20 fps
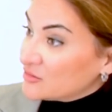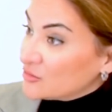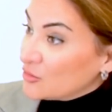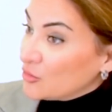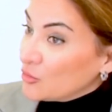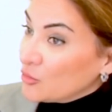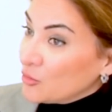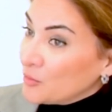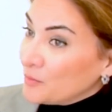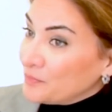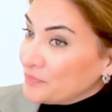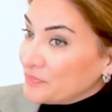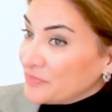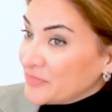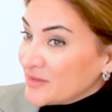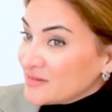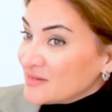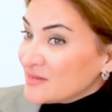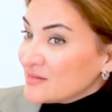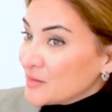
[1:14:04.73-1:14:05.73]
So
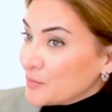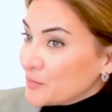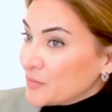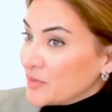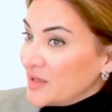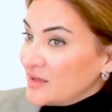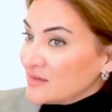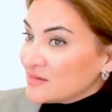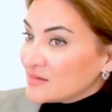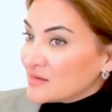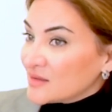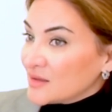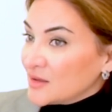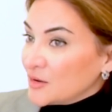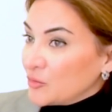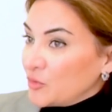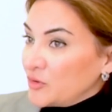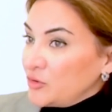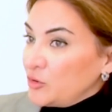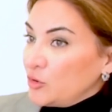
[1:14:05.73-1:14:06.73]
this is a place
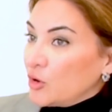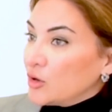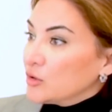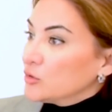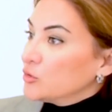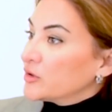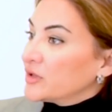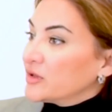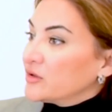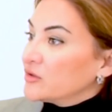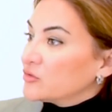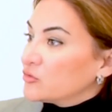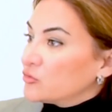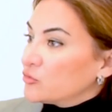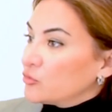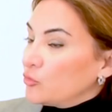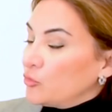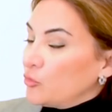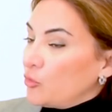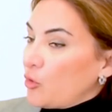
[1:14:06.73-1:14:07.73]
when you are looking
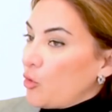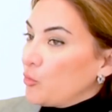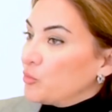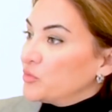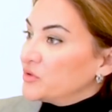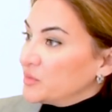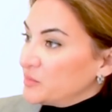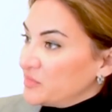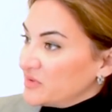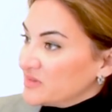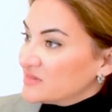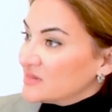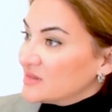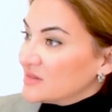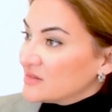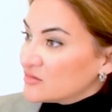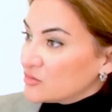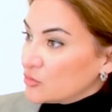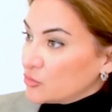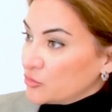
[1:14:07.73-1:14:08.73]
to open a
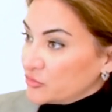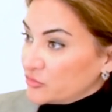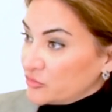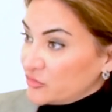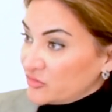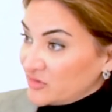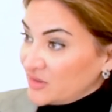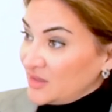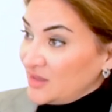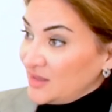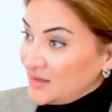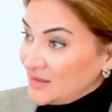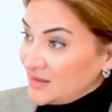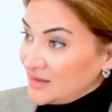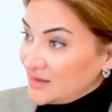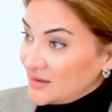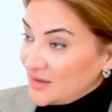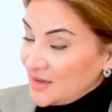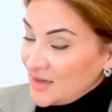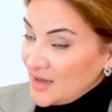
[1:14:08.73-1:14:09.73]
business or to
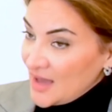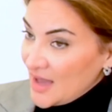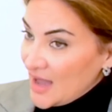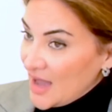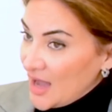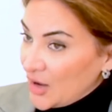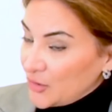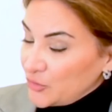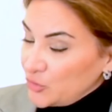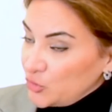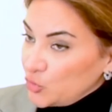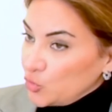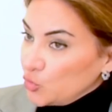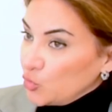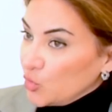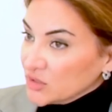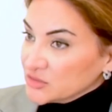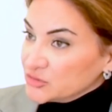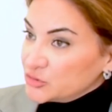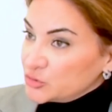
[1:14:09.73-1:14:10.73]
seeing how you
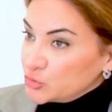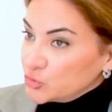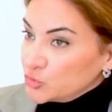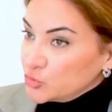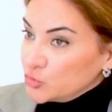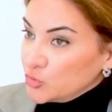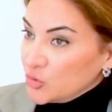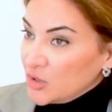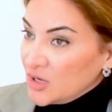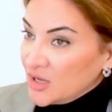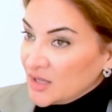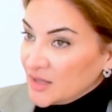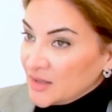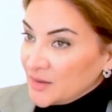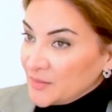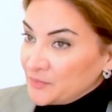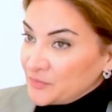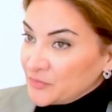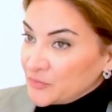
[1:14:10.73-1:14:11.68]
want to um,